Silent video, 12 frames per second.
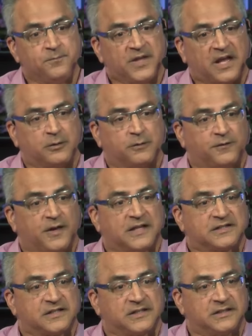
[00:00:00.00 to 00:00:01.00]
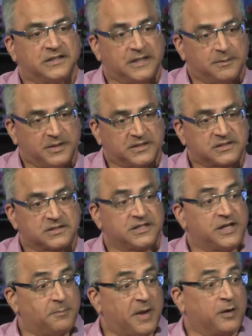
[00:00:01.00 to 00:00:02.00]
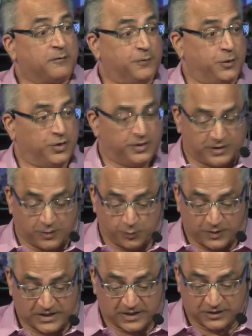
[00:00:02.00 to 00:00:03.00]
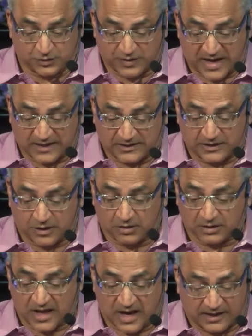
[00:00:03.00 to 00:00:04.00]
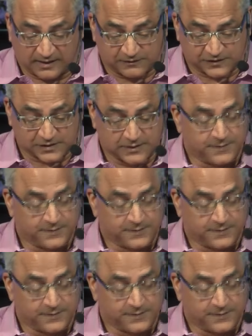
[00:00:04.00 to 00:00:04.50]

and reflects and limits the amount of good that we can attract in our lives.